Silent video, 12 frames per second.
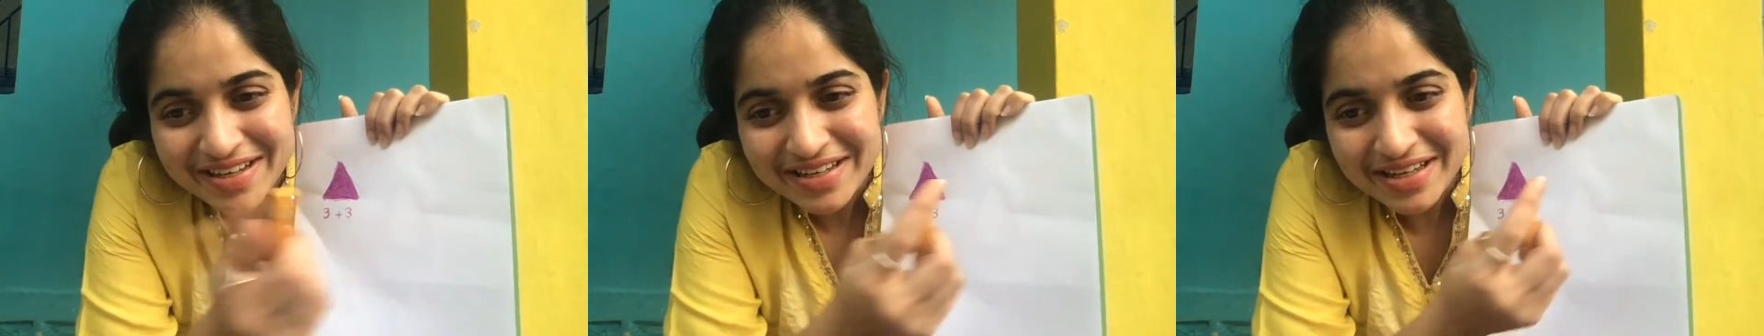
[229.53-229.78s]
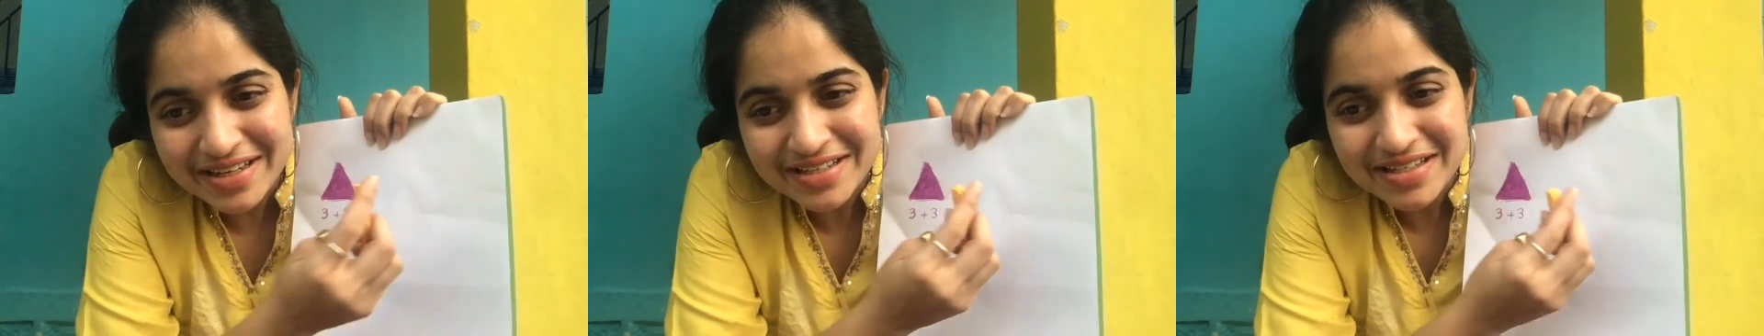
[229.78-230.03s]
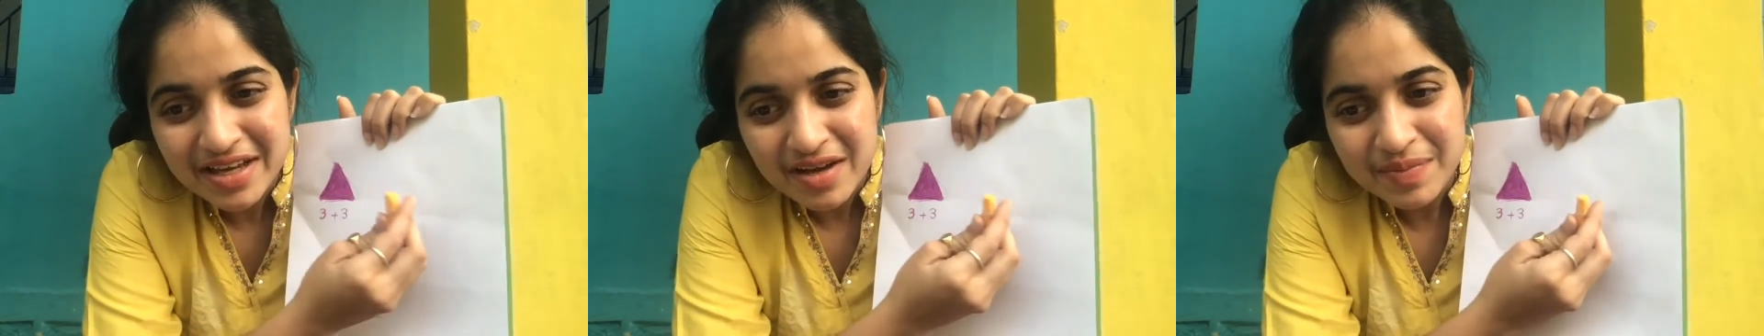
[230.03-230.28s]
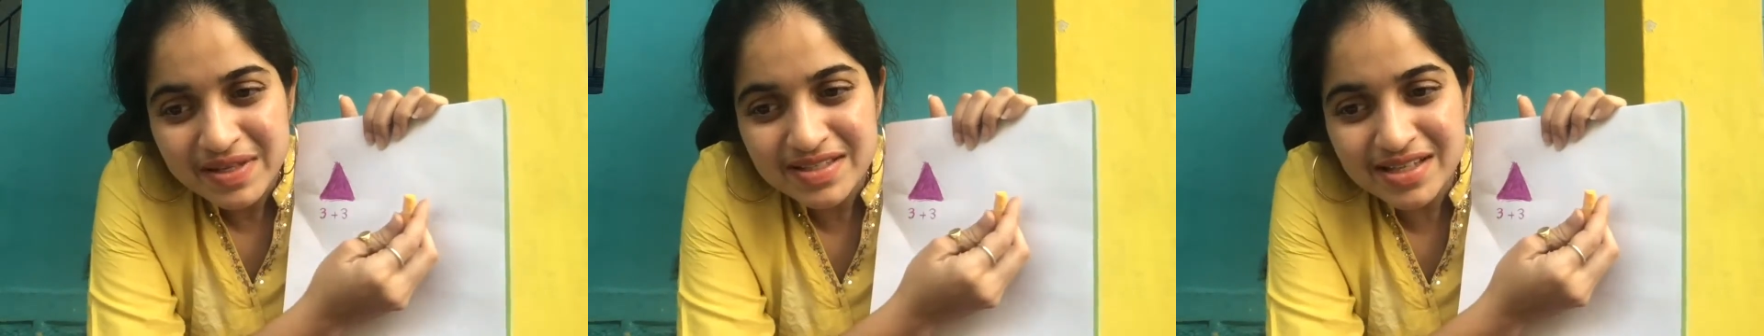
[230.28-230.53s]
Yes,
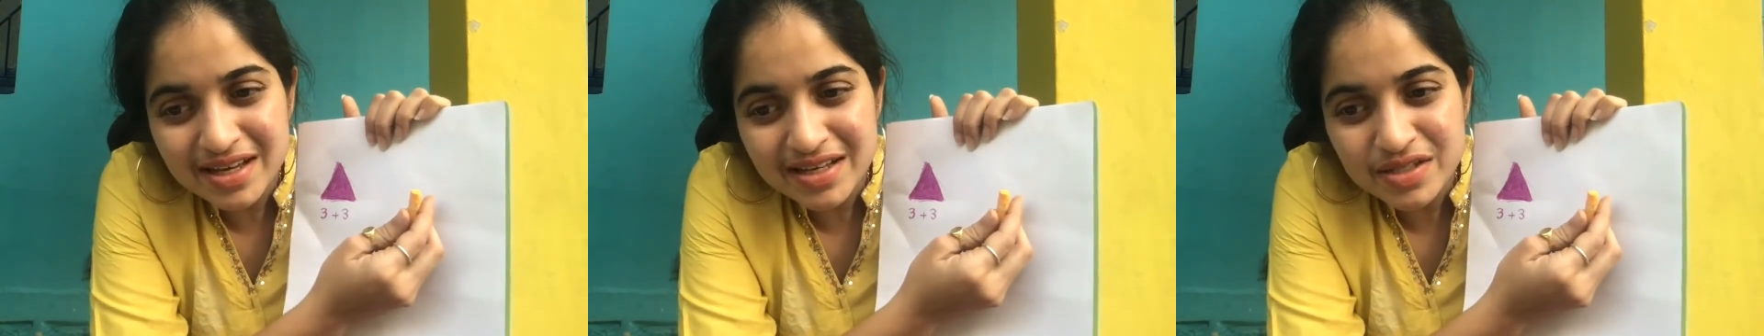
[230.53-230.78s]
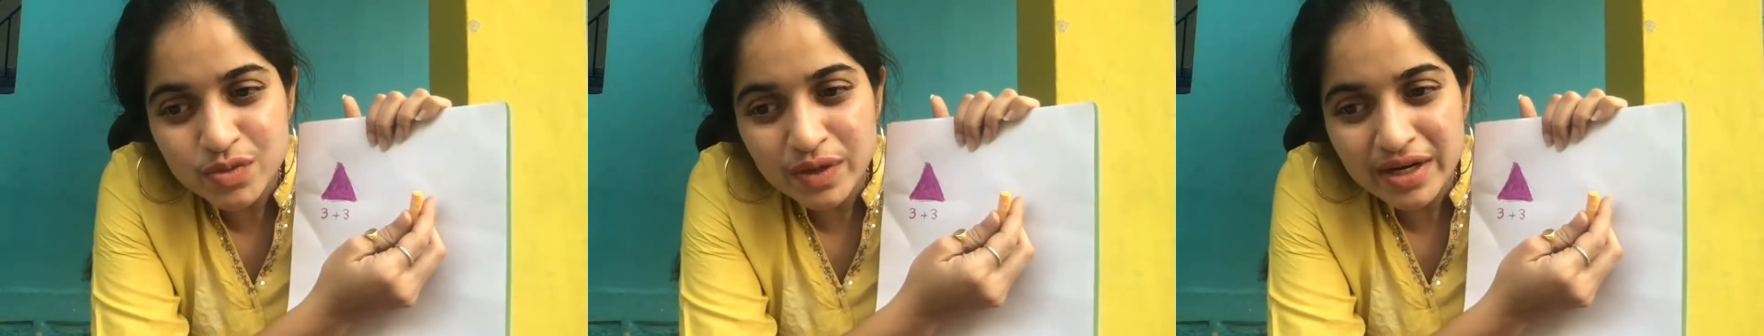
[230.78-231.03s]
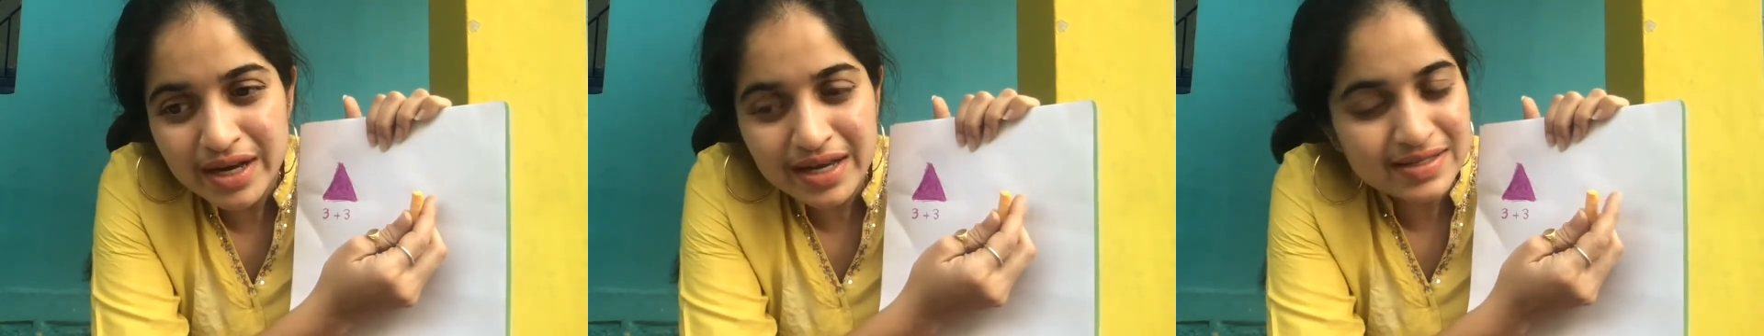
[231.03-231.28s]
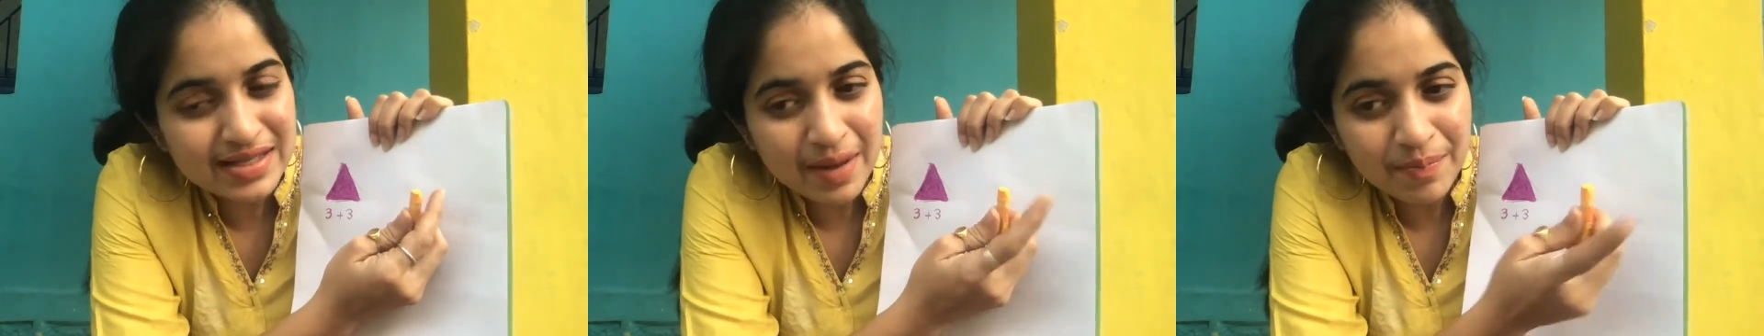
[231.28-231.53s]
pizza is one
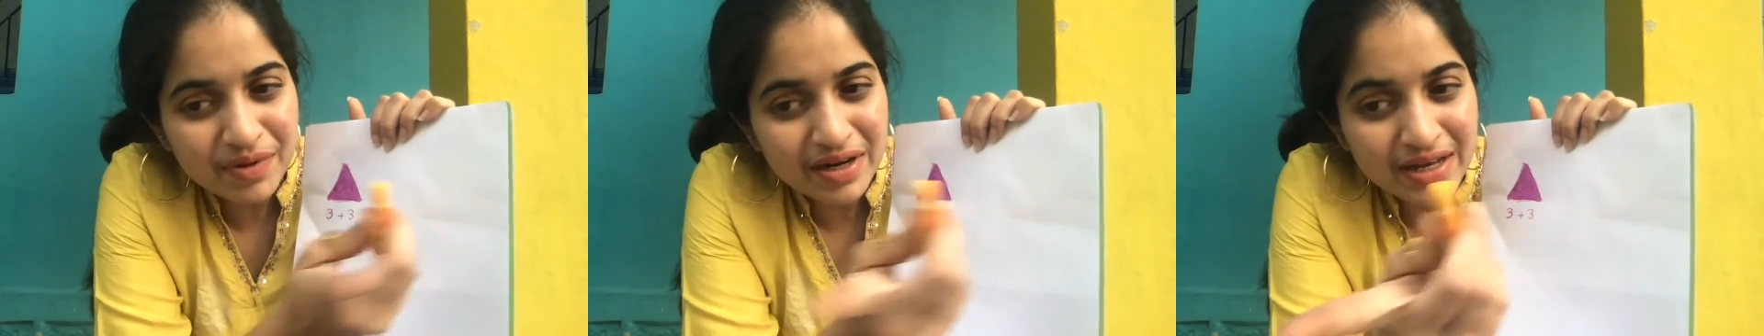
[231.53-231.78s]
example.